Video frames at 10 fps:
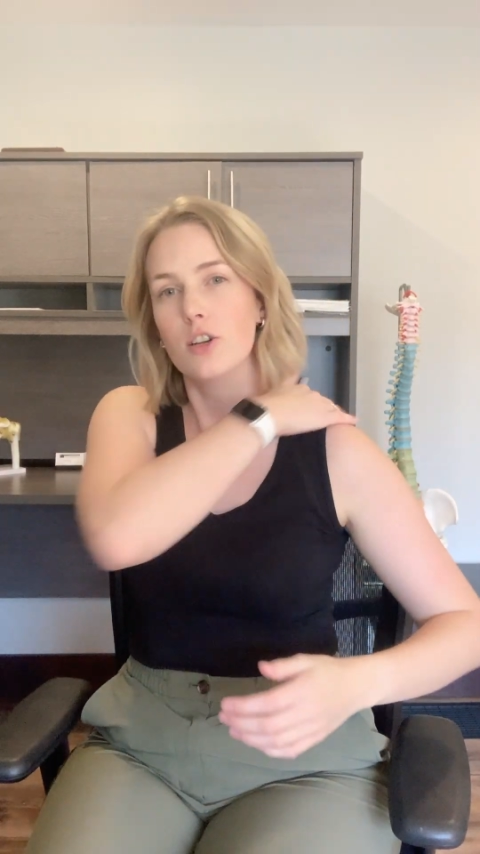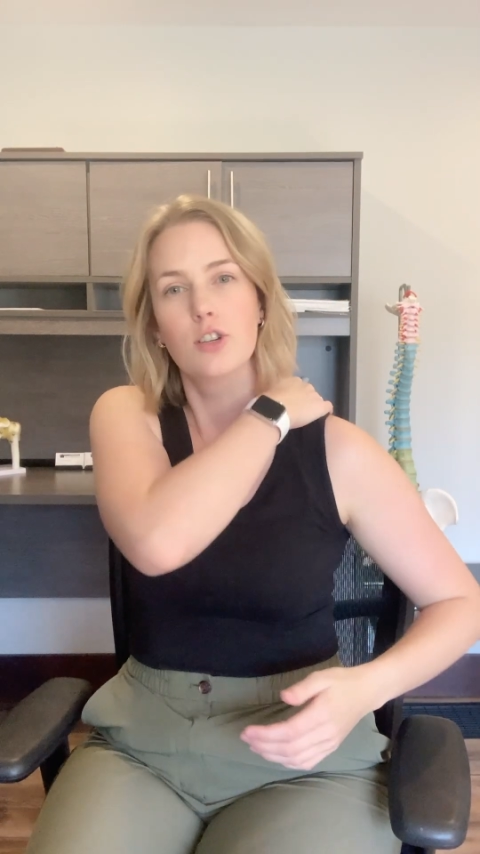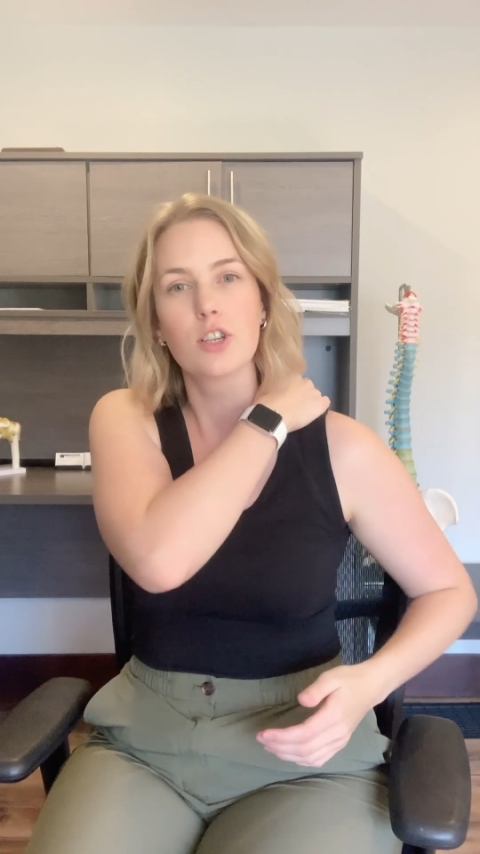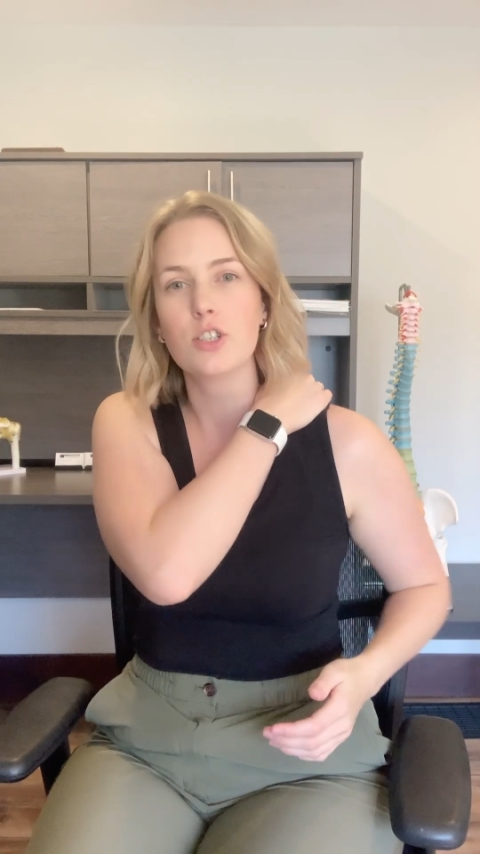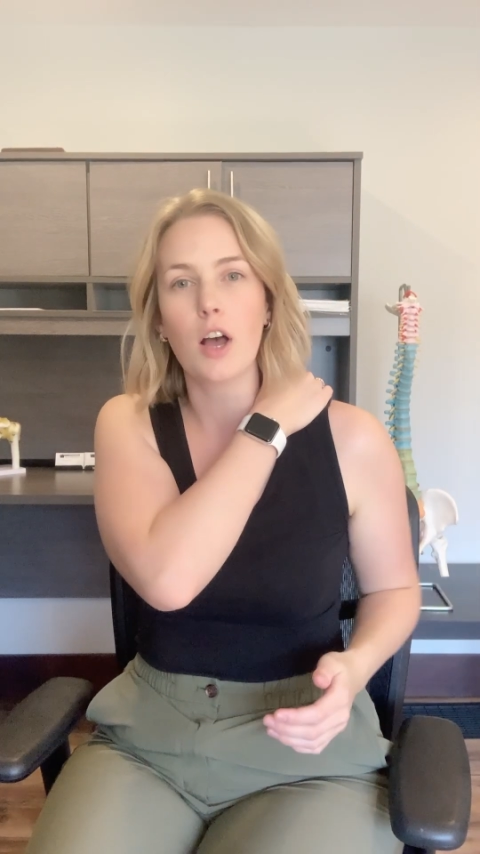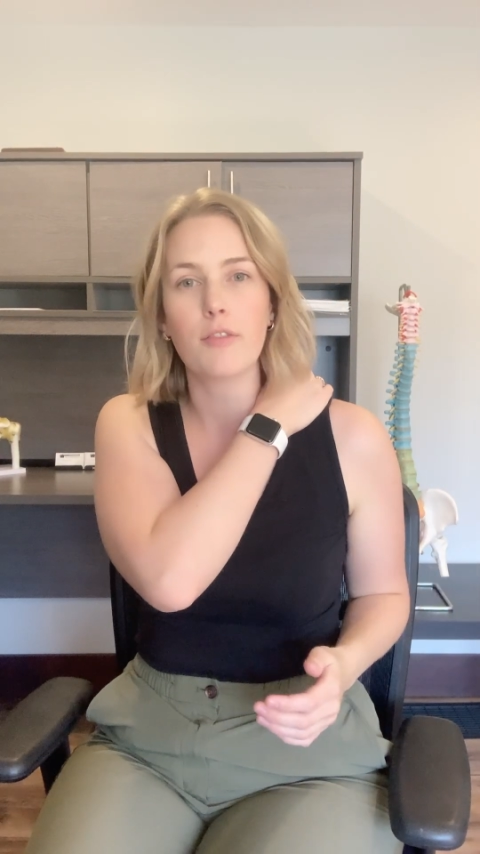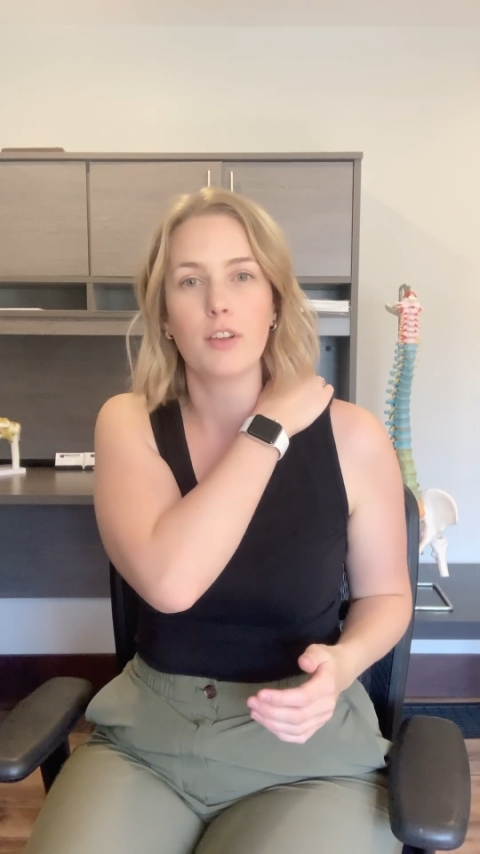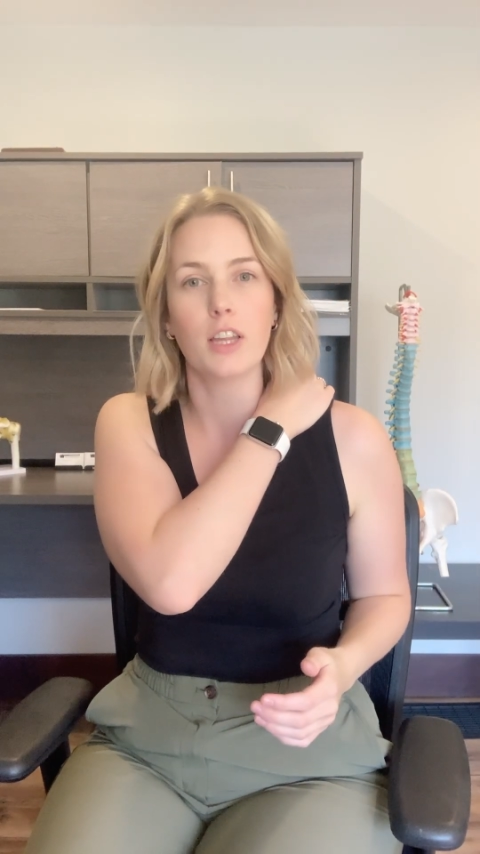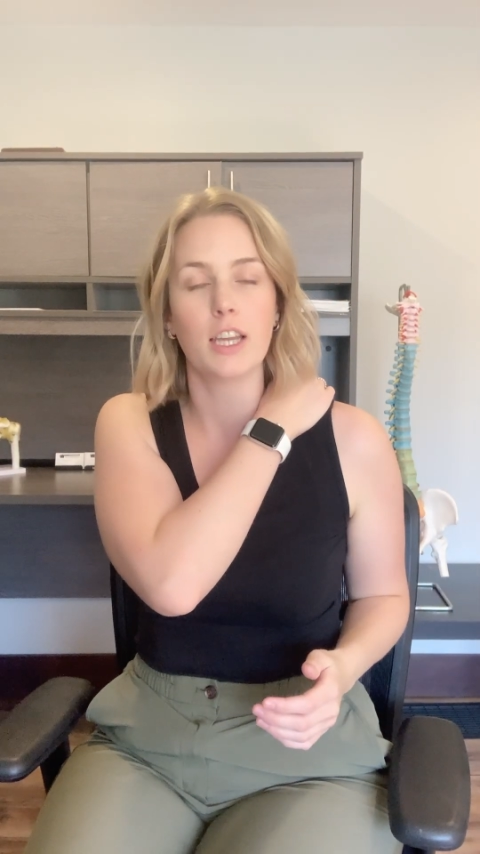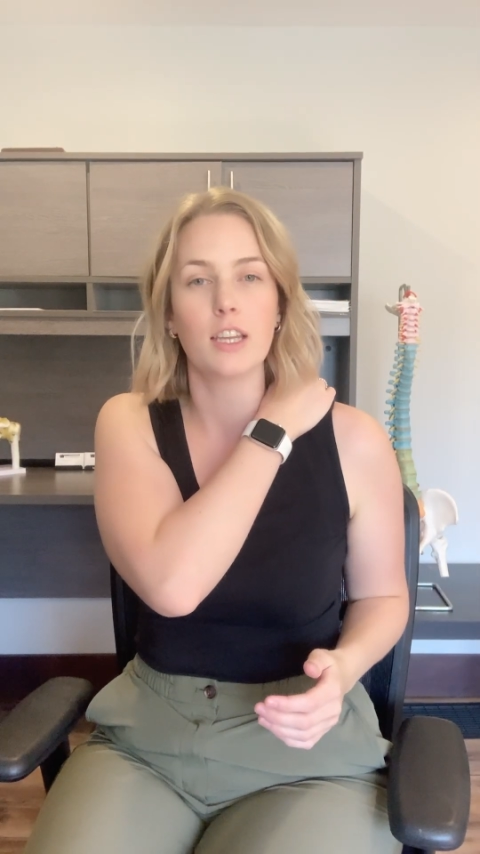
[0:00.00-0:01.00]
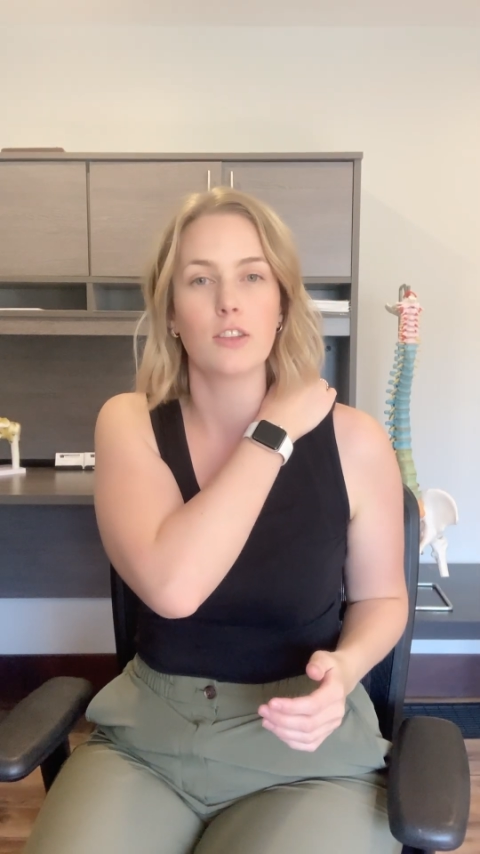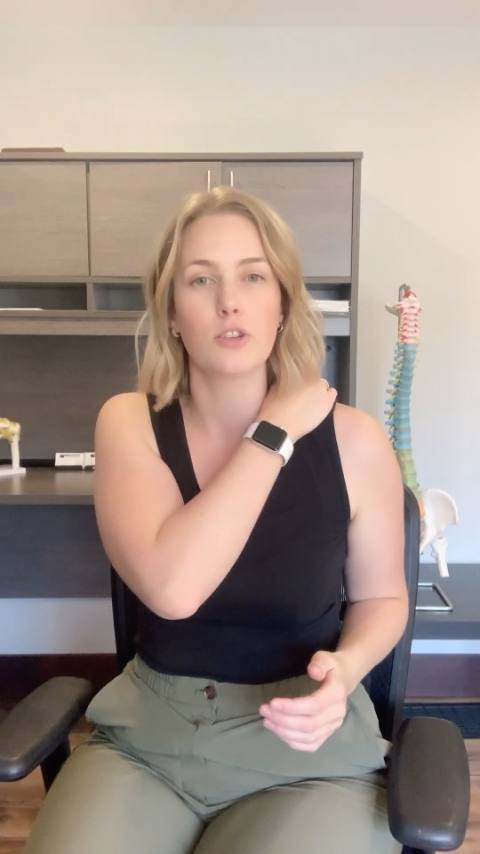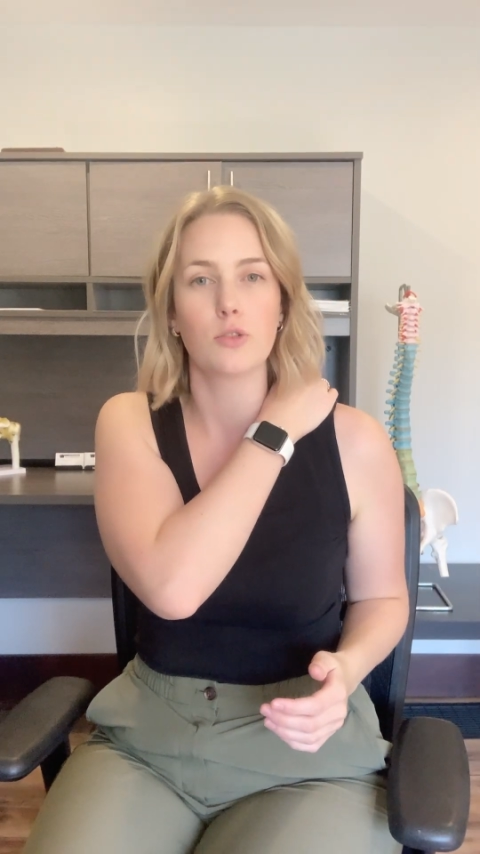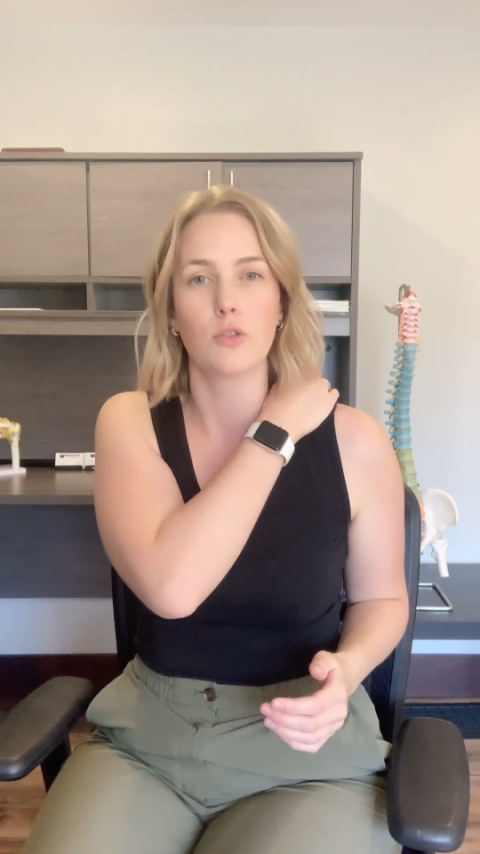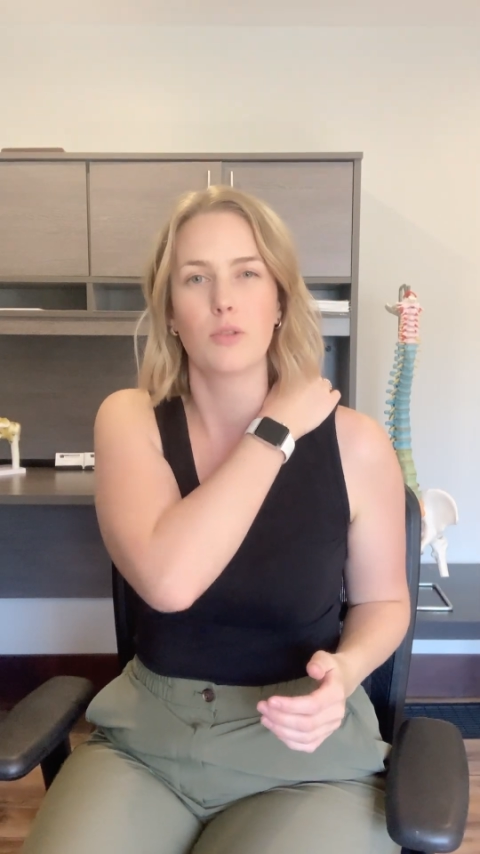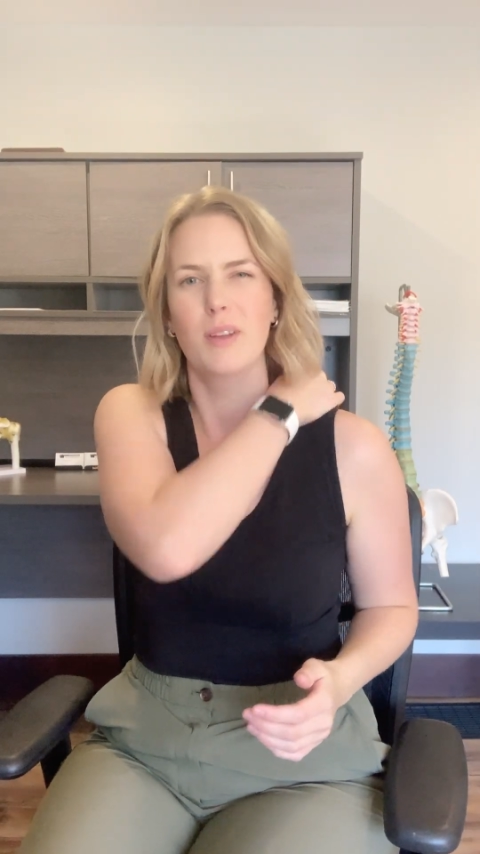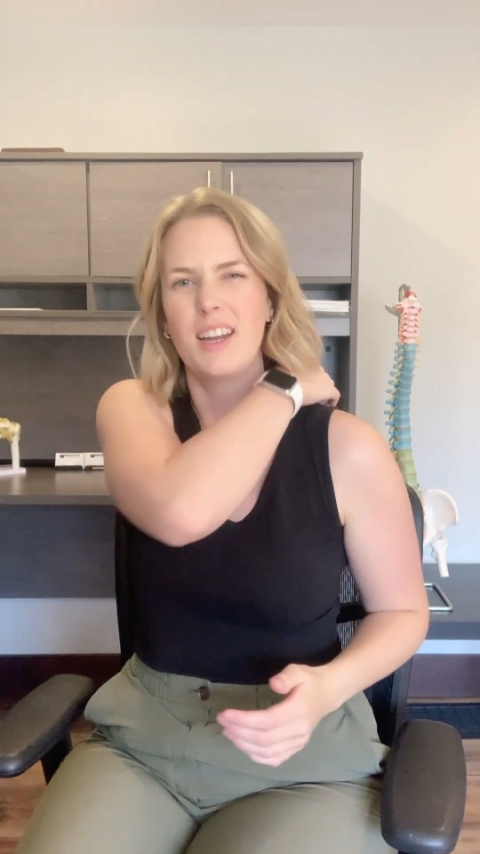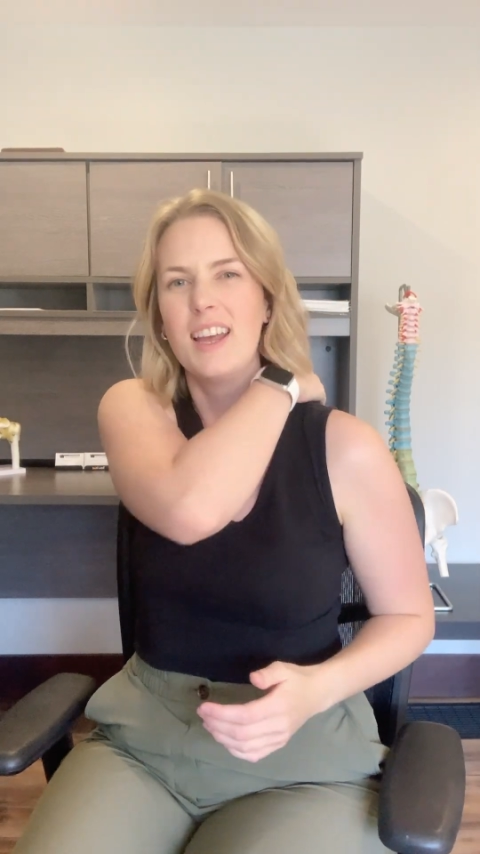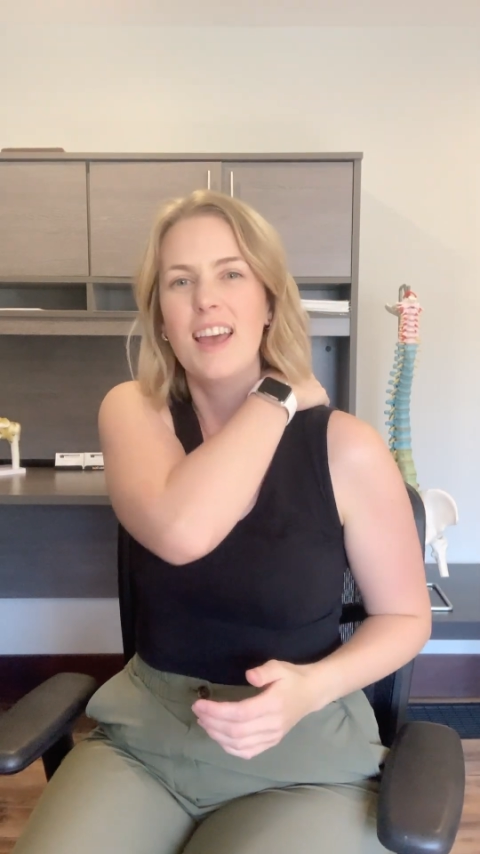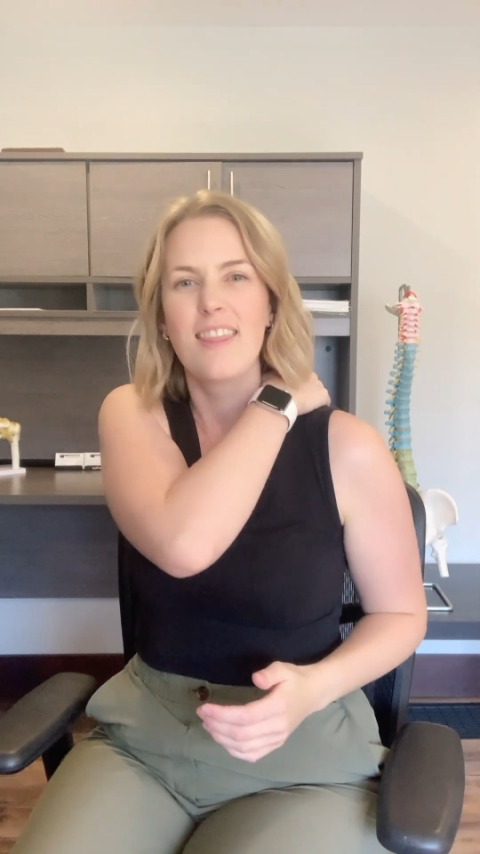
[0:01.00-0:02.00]
you're just not feeling it in the shoulder
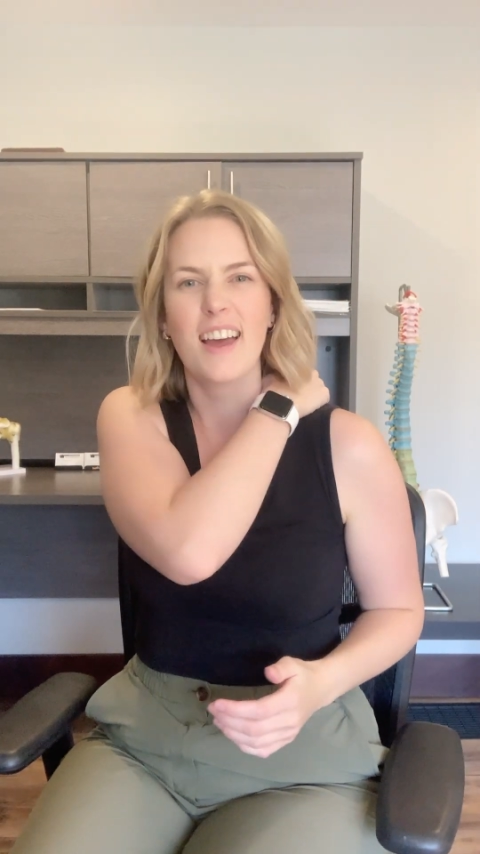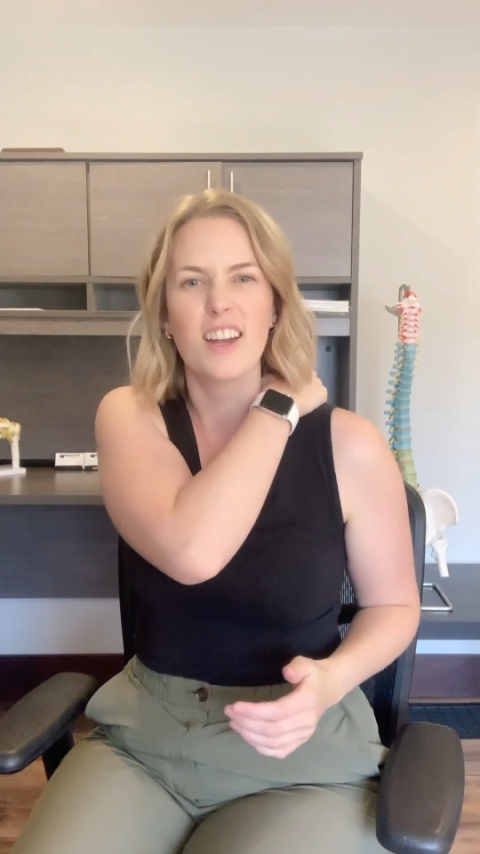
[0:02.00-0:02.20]
blade, that